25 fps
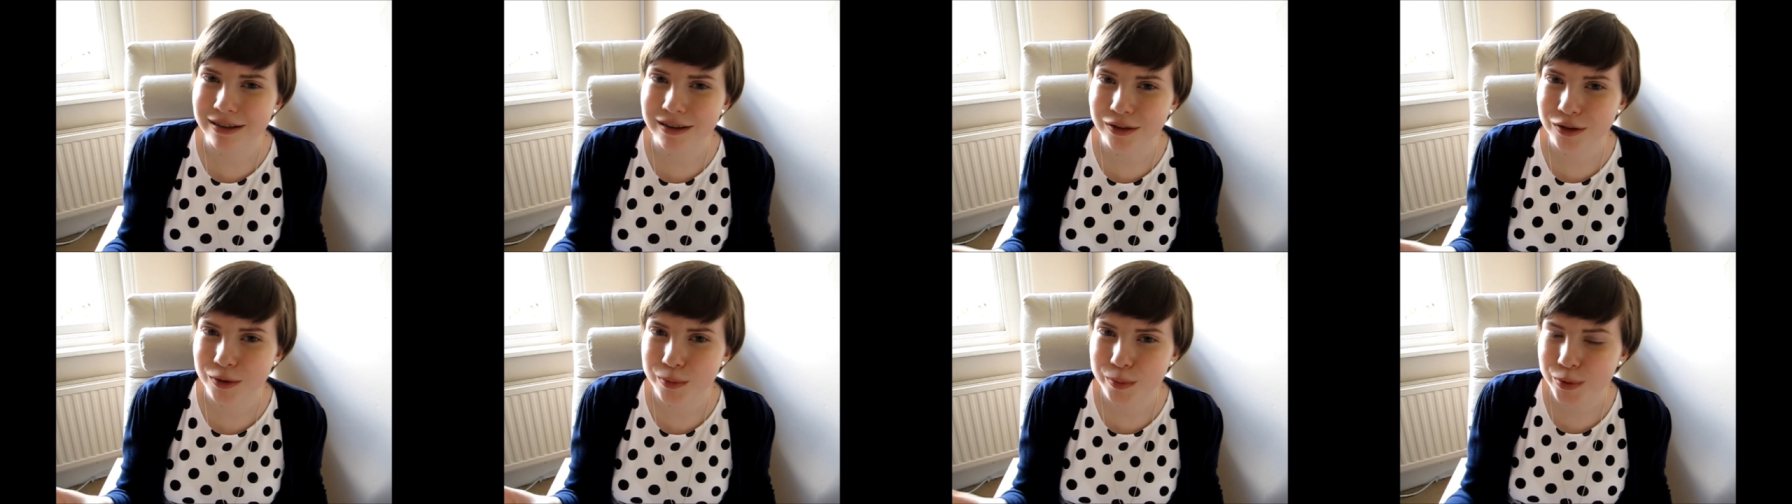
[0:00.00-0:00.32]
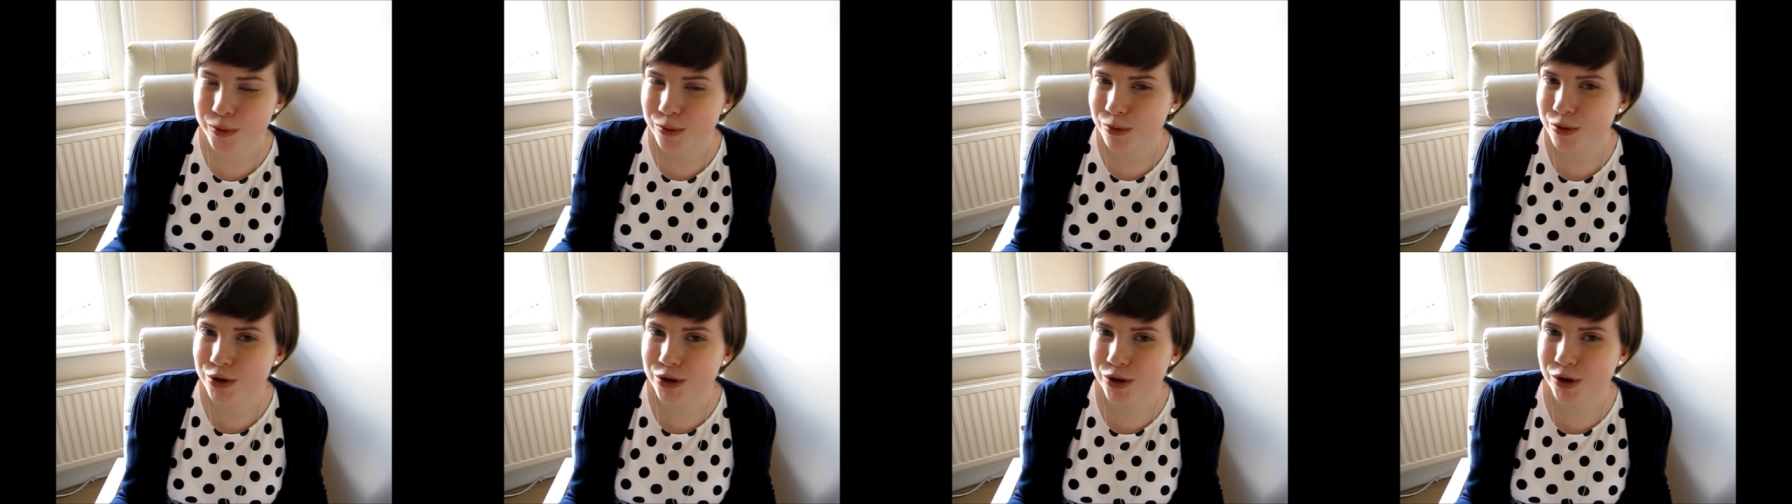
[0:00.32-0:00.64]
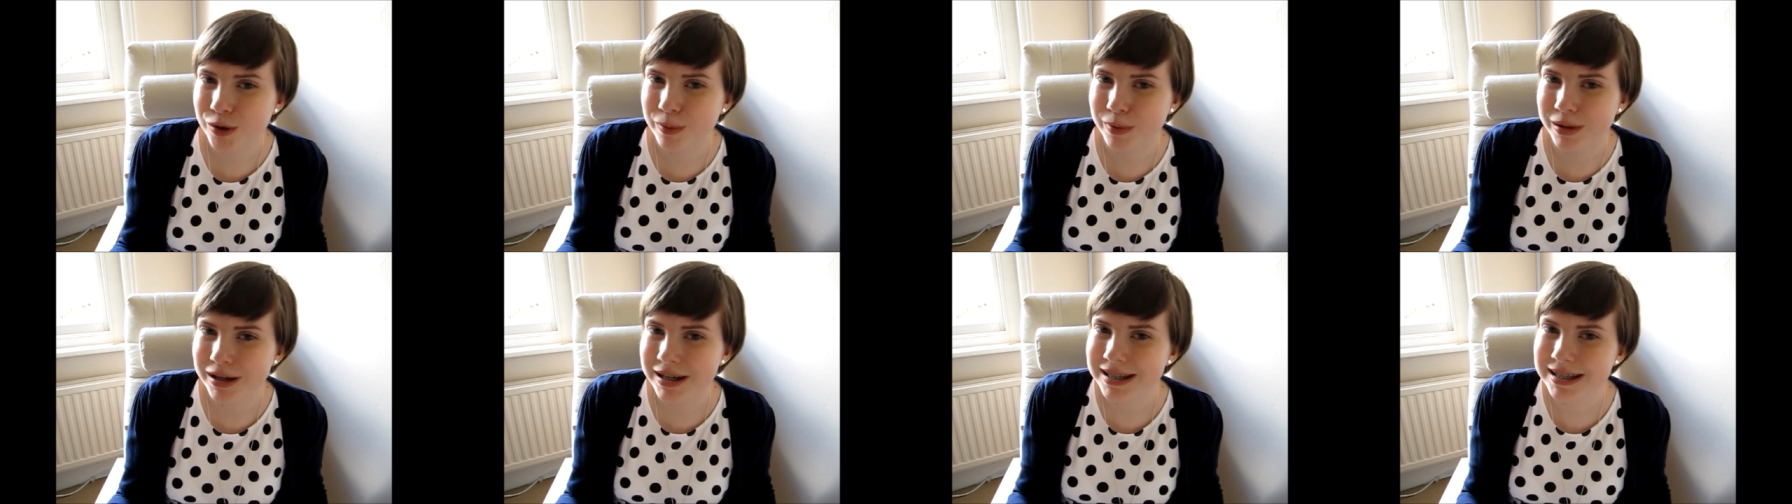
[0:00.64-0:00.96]
that the pawn
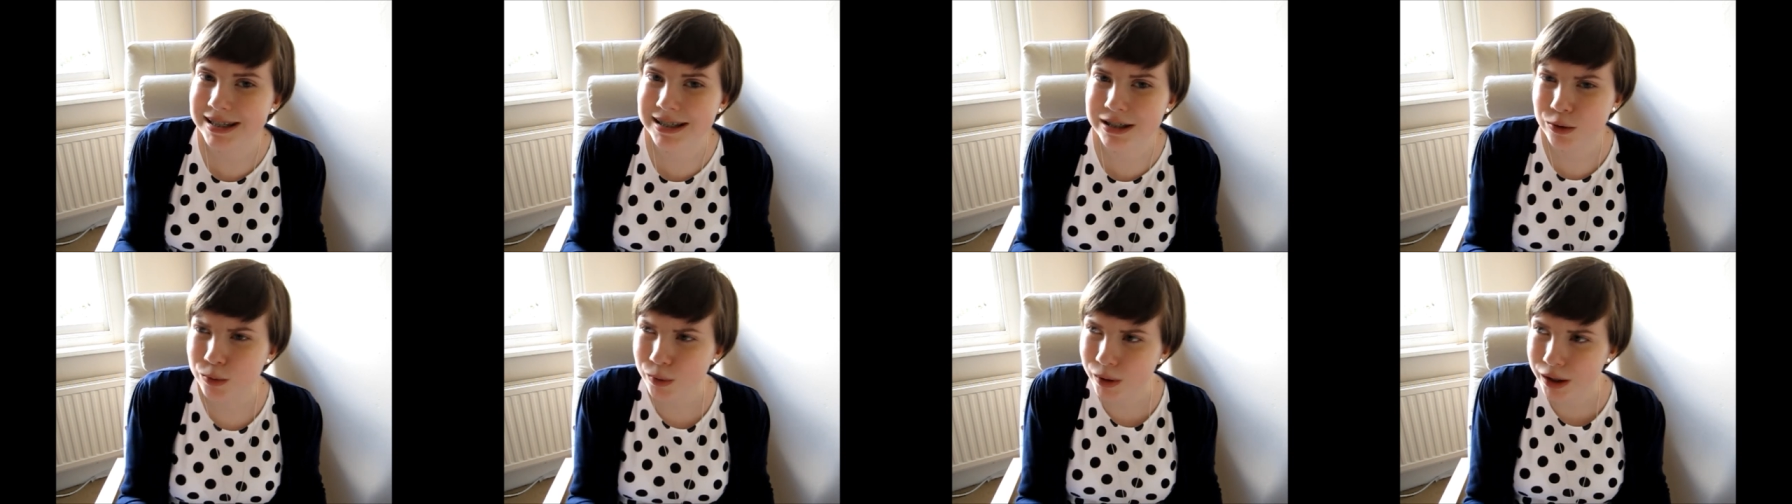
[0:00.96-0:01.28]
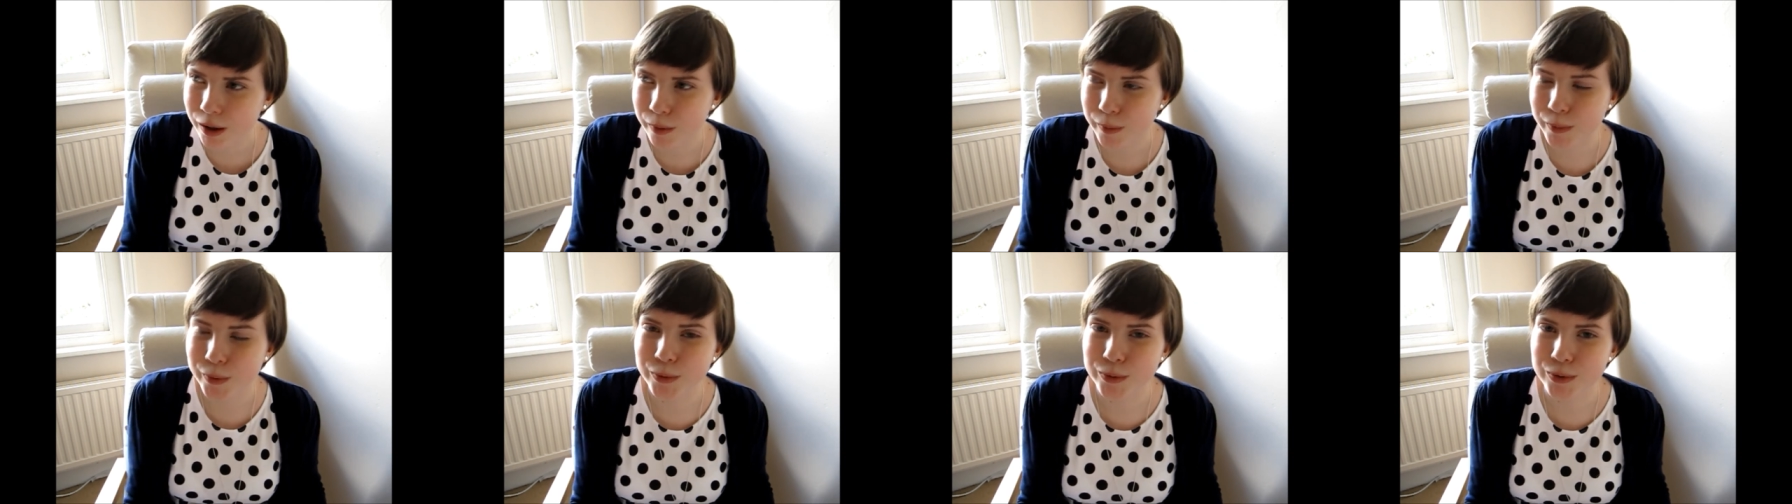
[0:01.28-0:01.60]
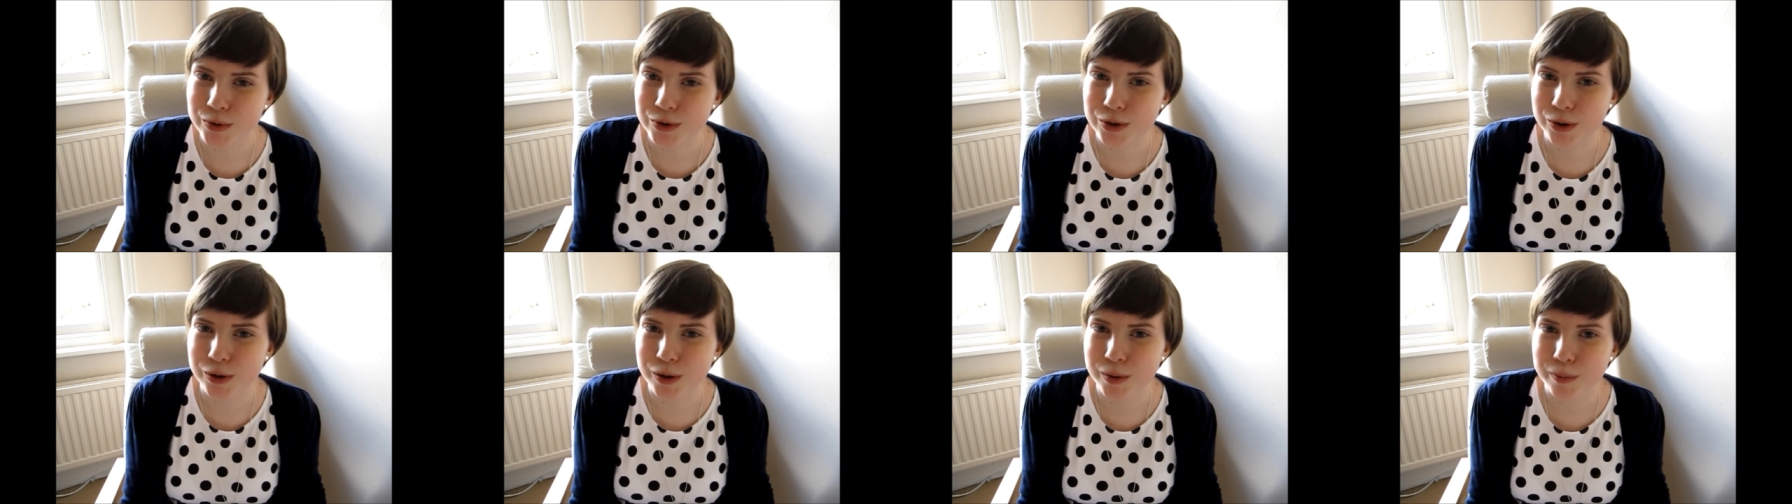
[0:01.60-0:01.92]
shop isn't quite a
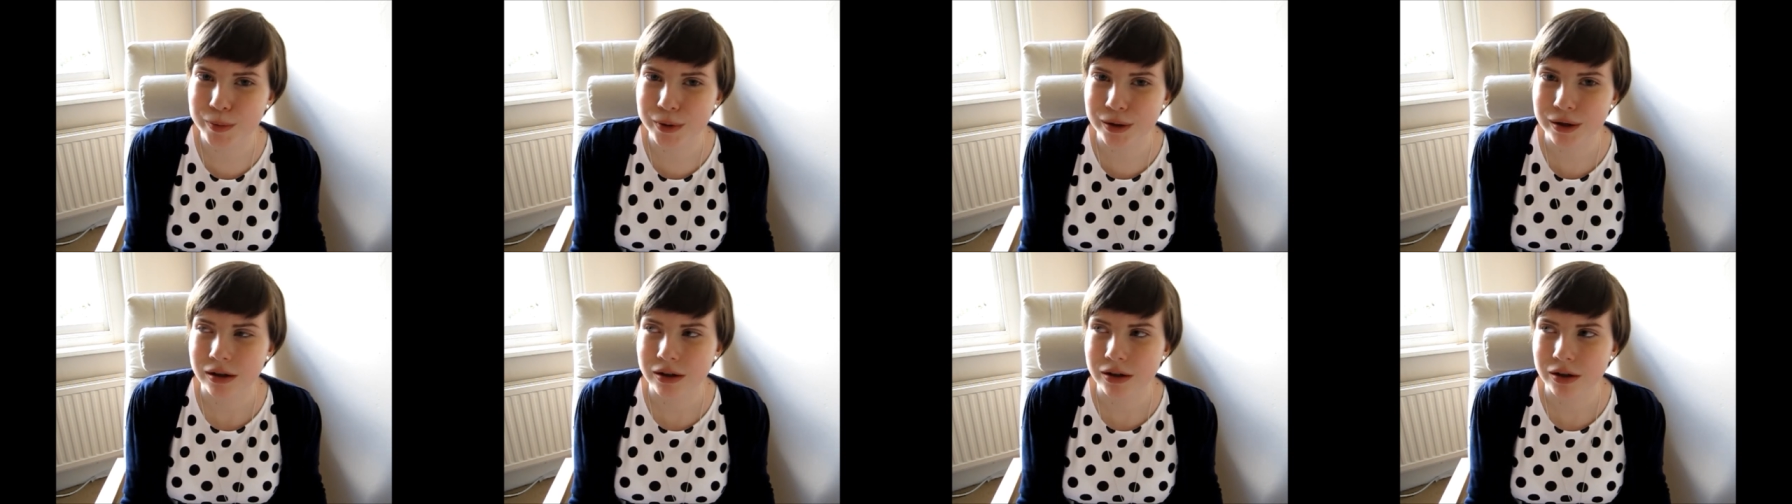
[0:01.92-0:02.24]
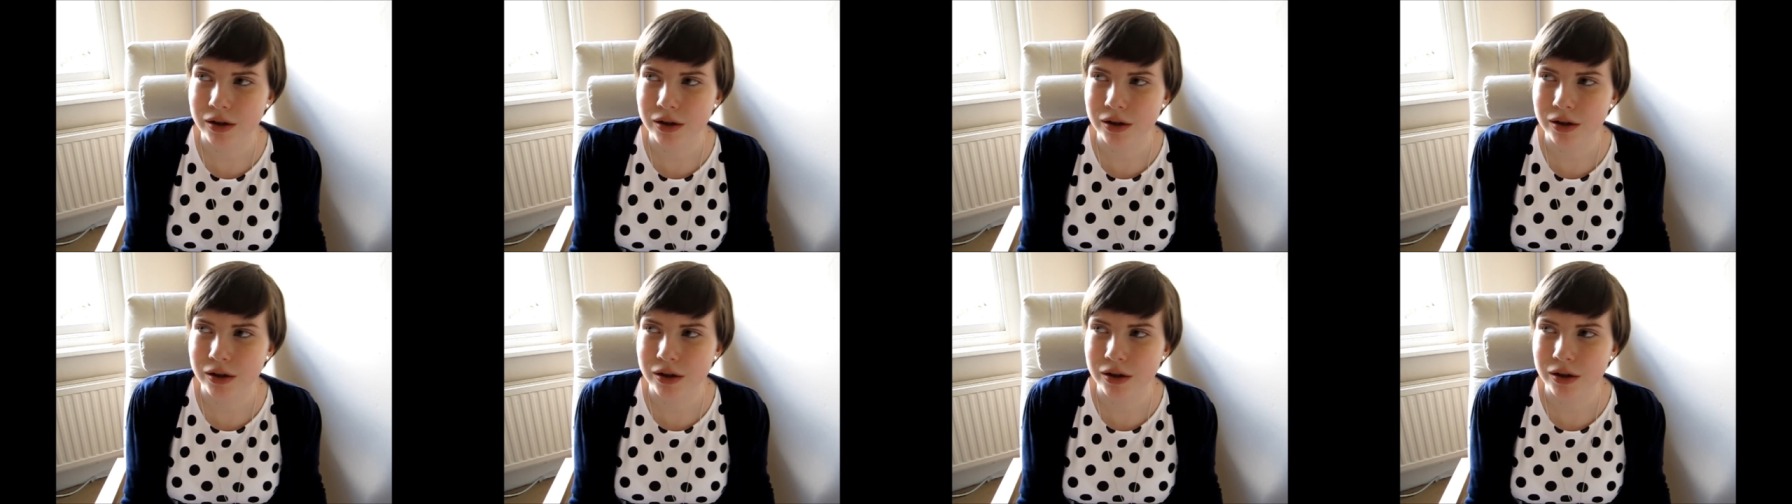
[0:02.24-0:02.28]
pawn shop.